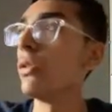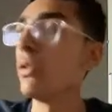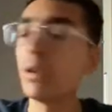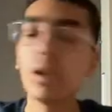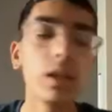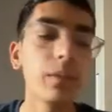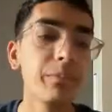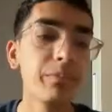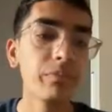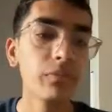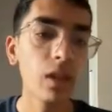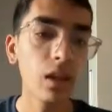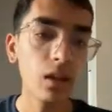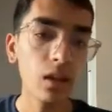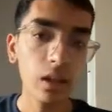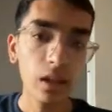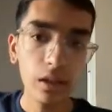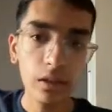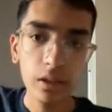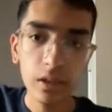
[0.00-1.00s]
Okay,
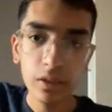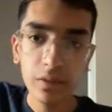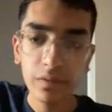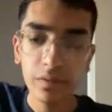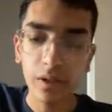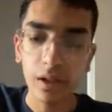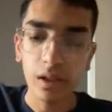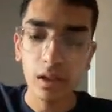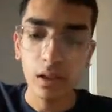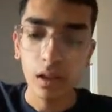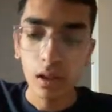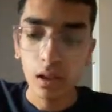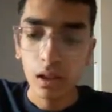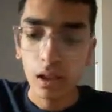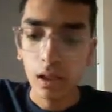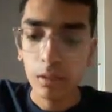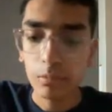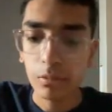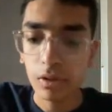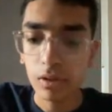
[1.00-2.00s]
in this file,
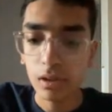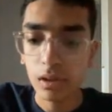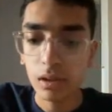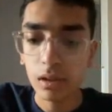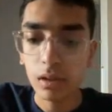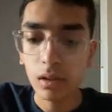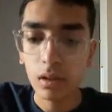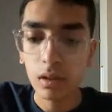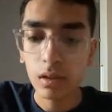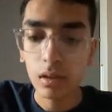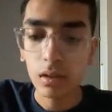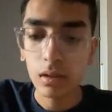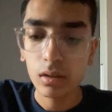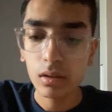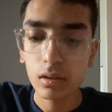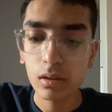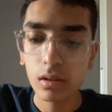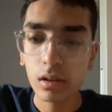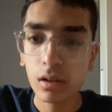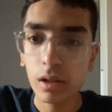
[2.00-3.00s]
I'm gonna
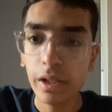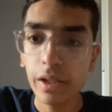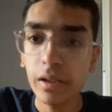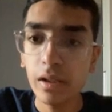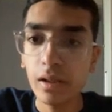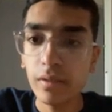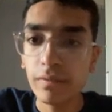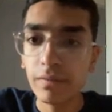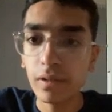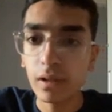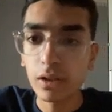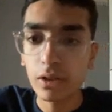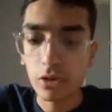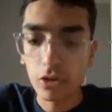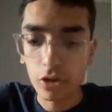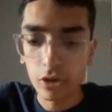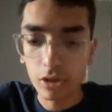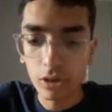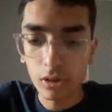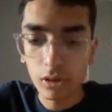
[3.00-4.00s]
write a
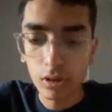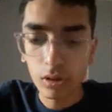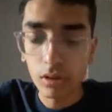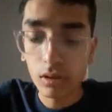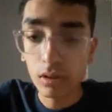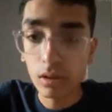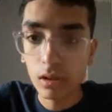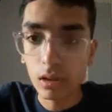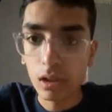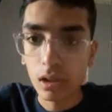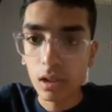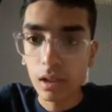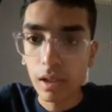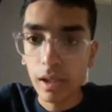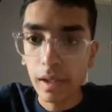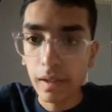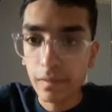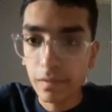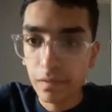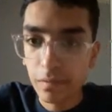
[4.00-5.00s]
function called
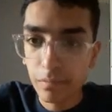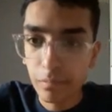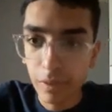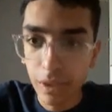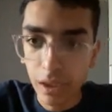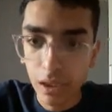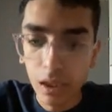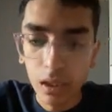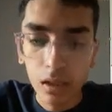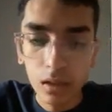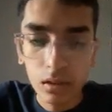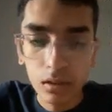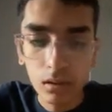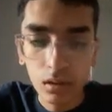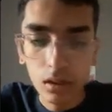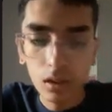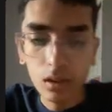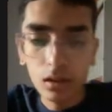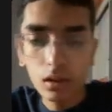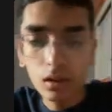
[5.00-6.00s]
fb,
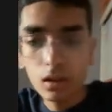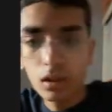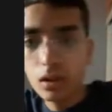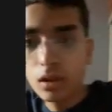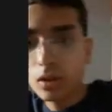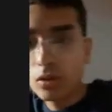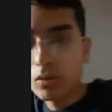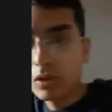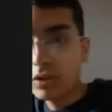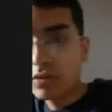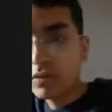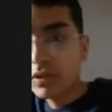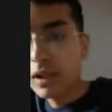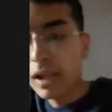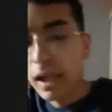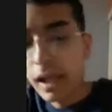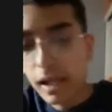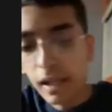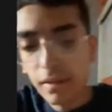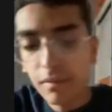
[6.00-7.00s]
okay, which will
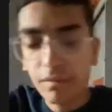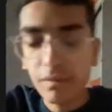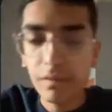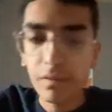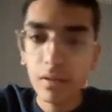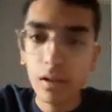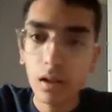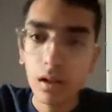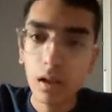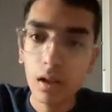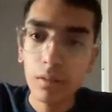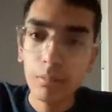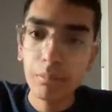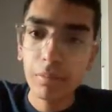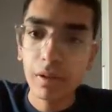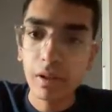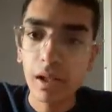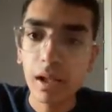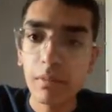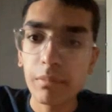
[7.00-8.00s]
have a
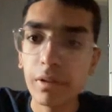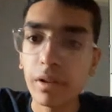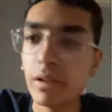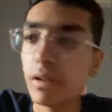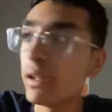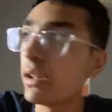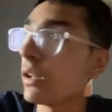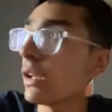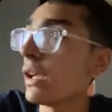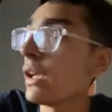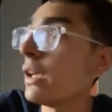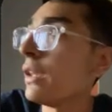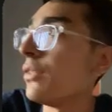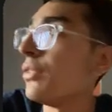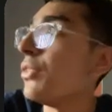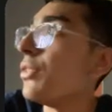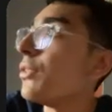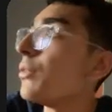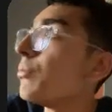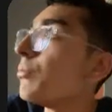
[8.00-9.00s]
parameter
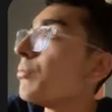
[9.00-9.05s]
n.